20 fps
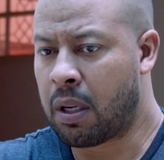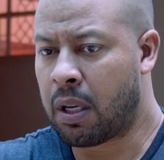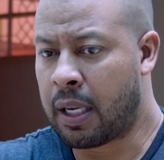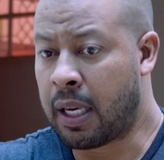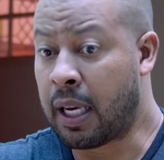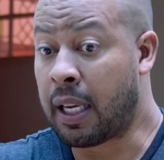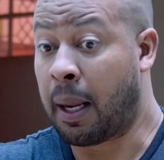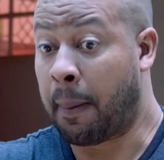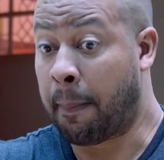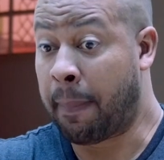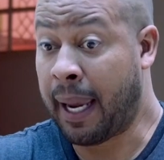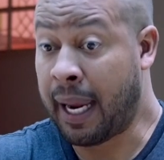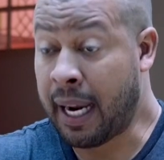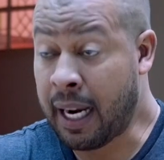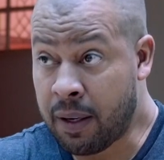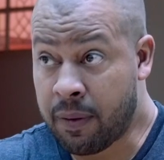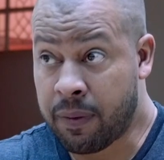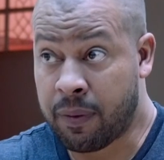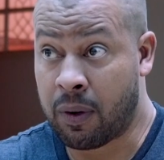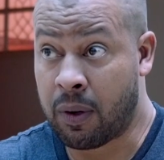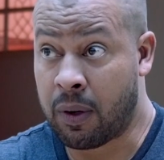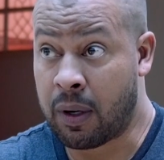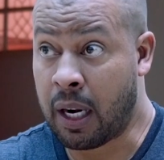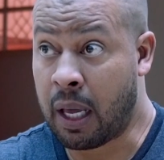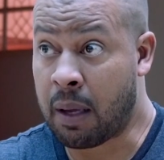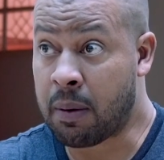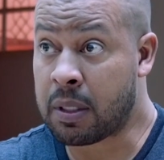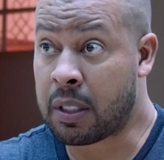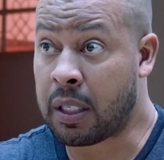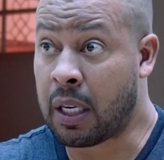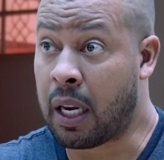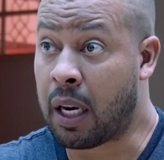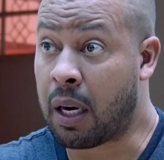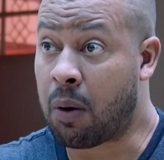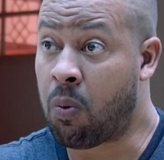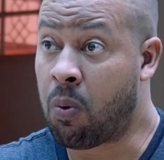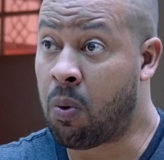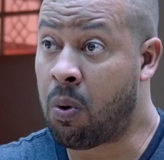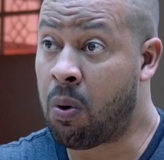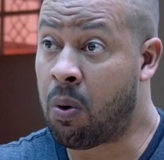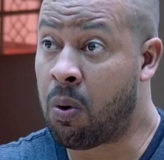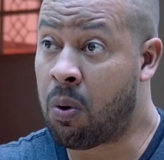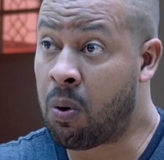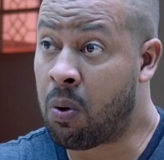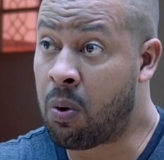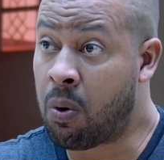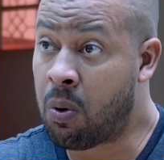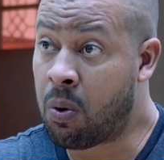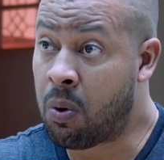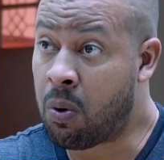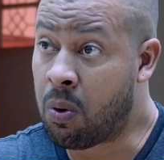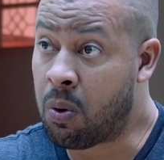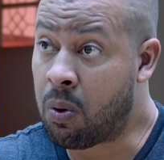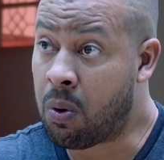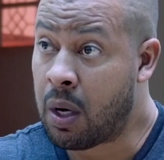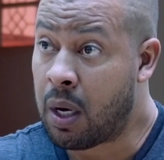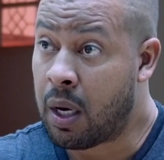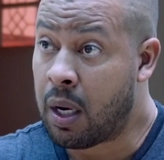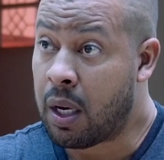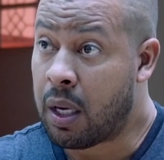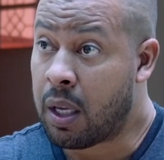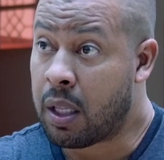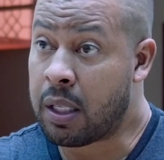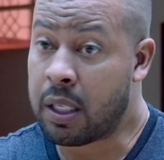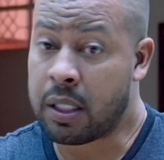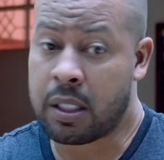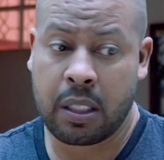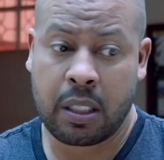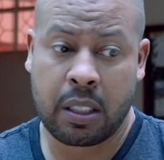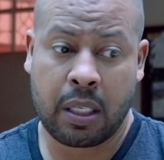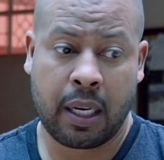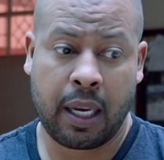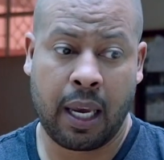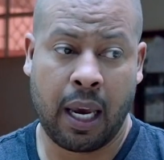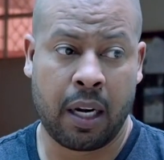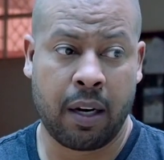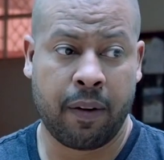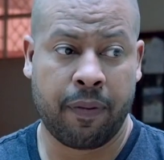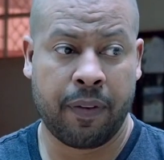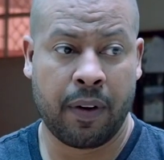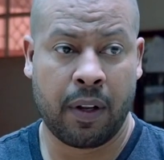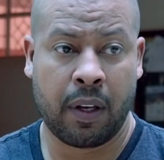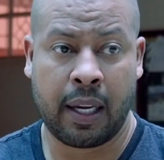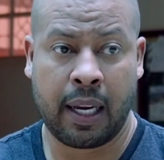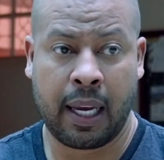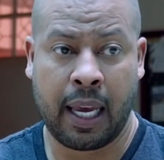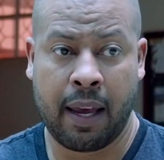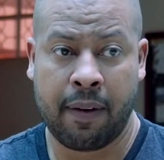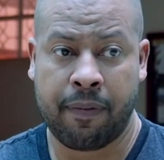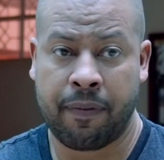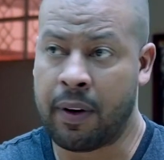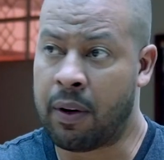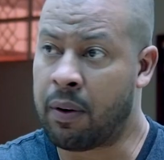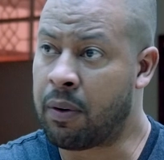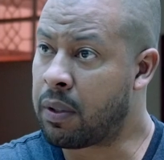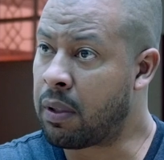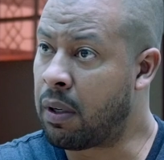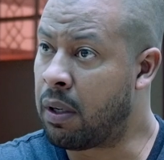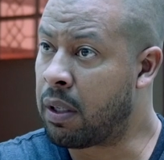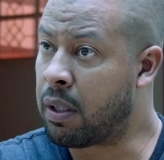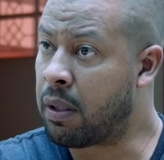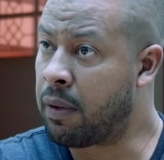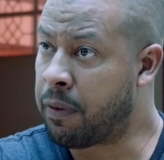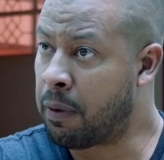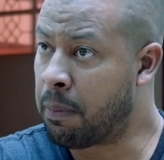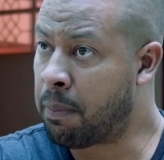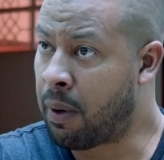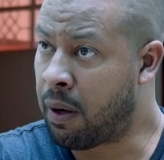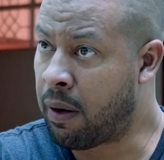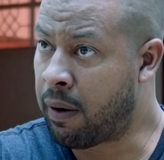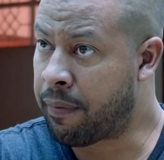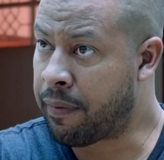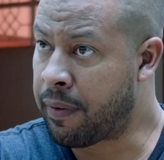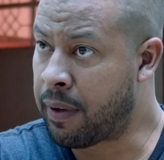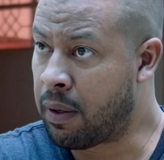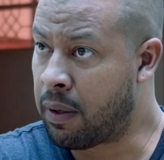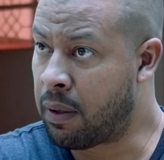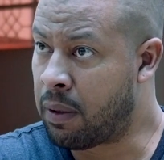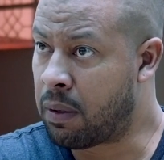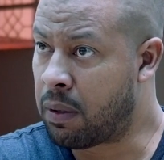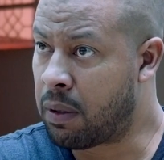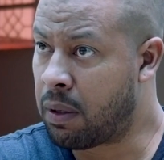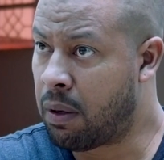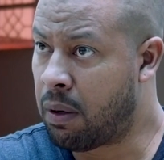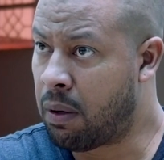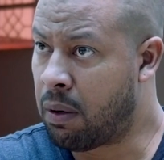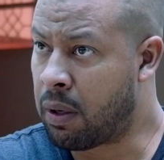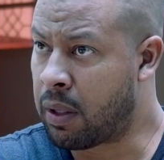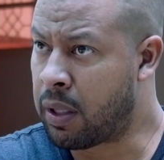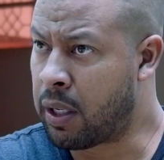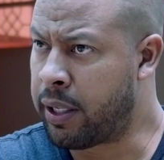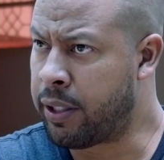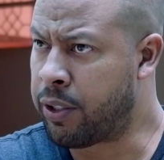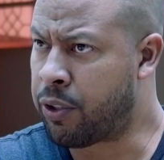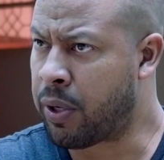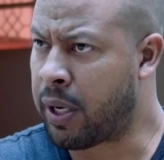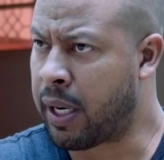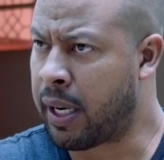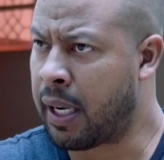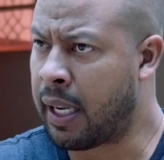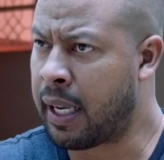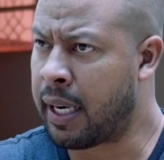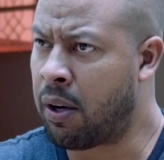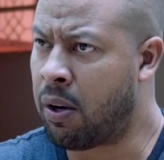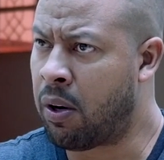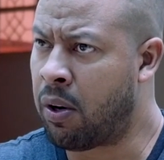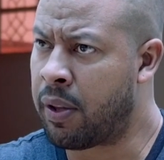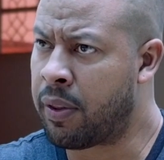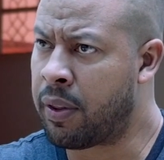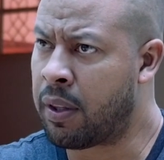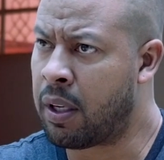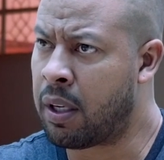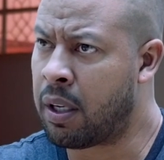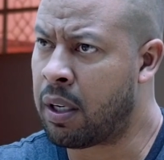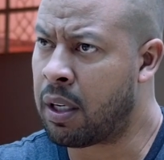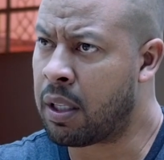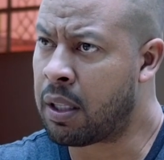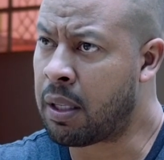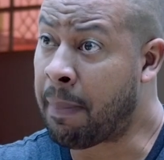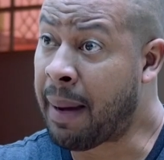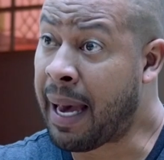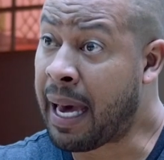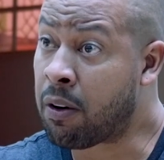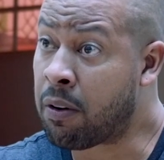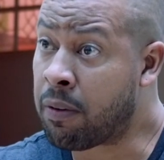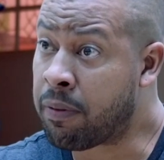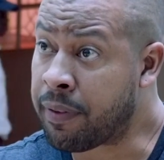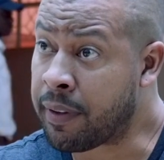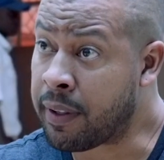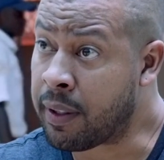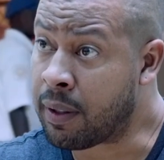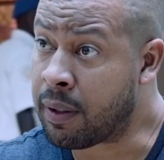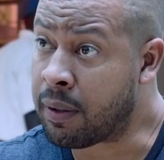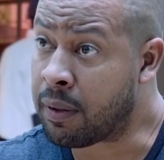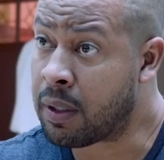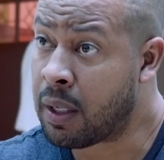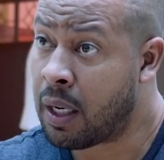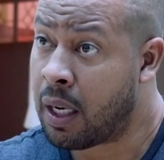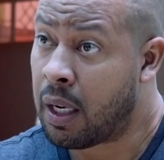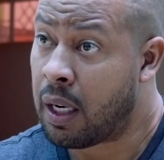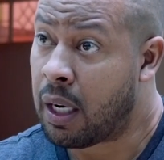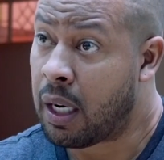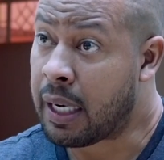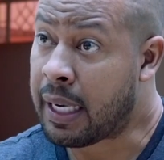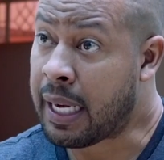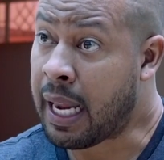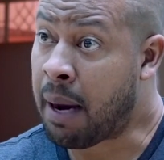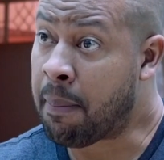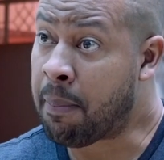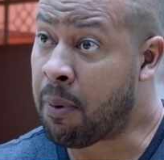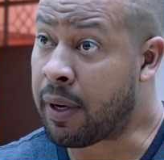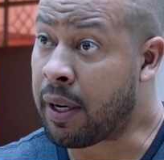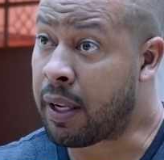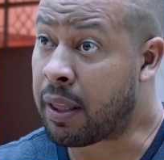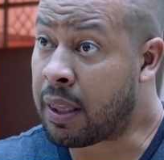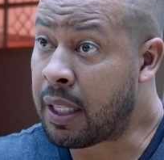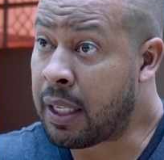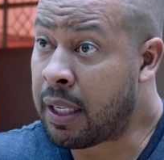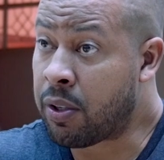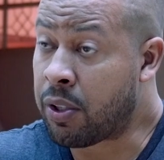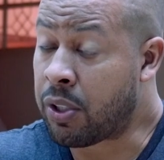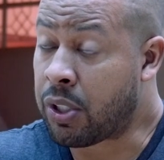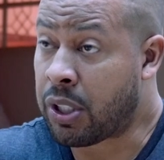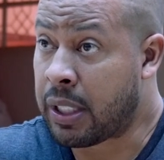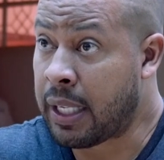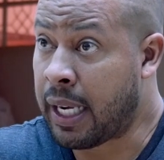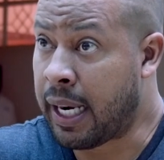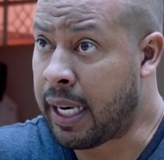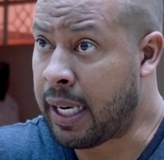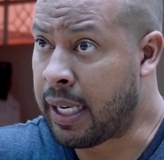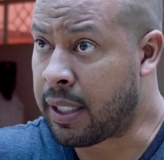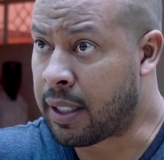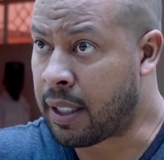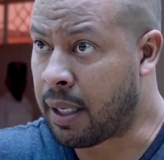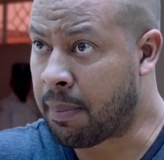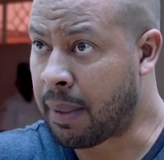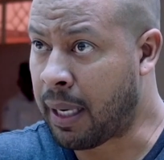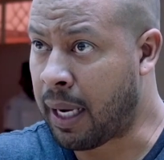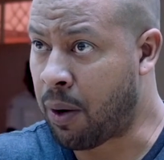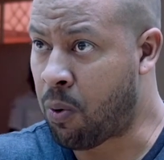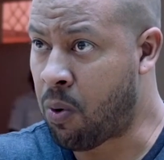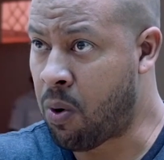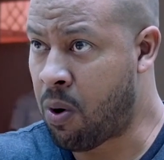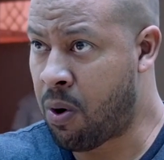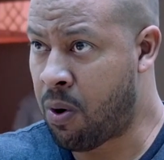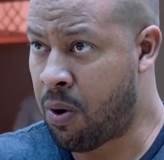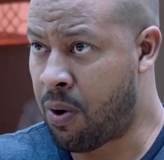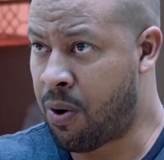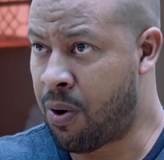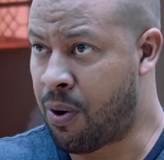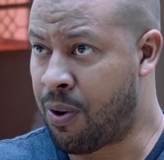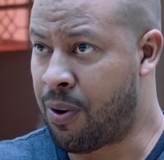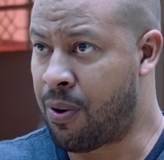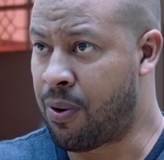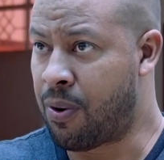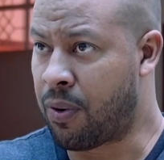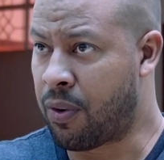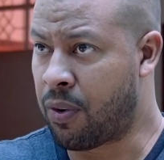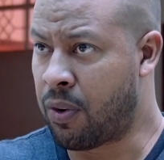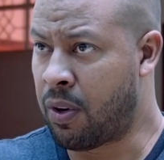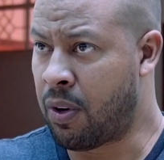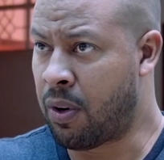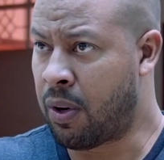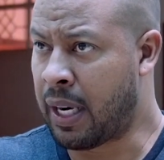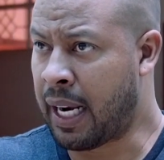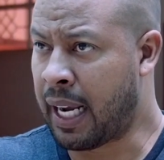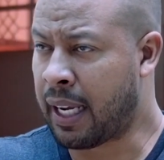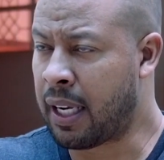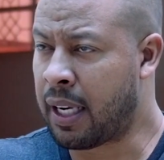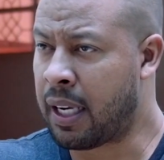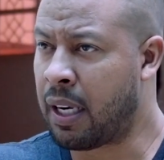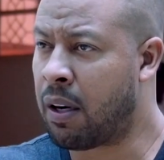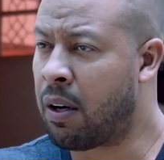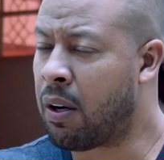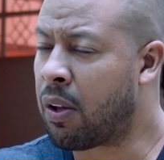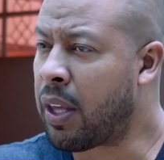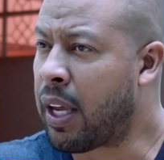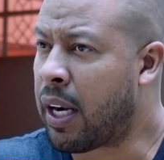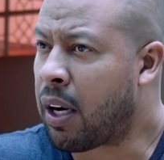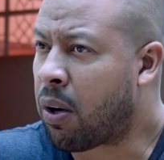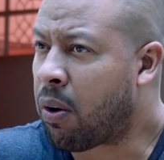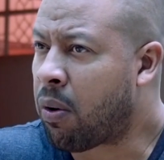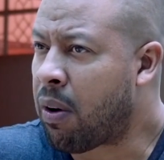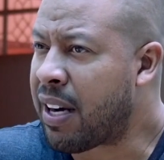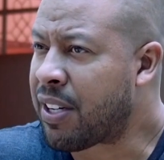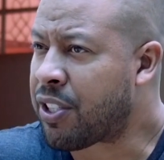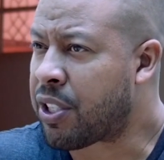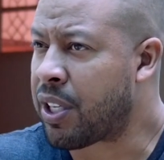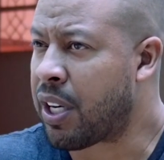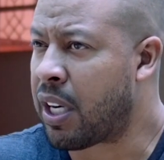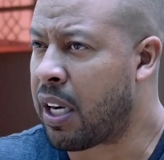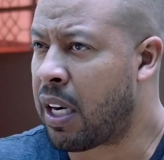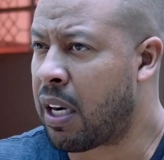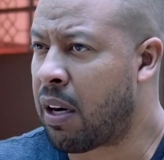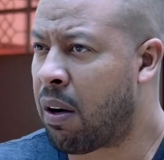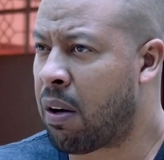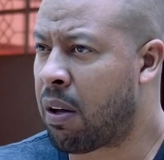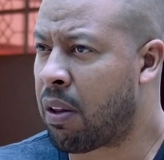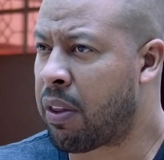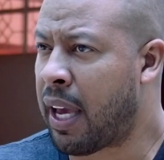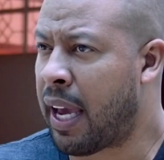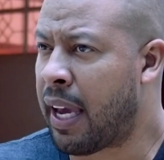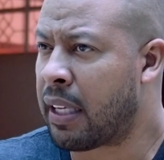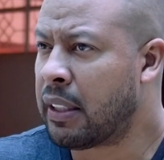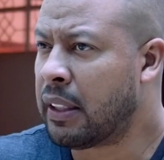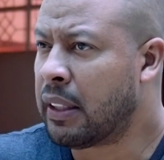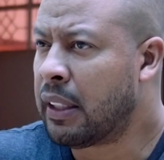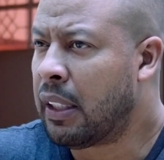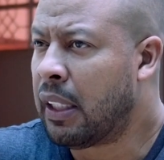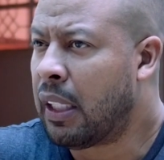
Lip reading: getting paid for it, I was like, whoa, this is the kind of feeling I felt on the football field or the adrenaline on the battlefield. Yeah. Now I'm on the theater stage and I'm like, whoa, and I can get all that aggression and all that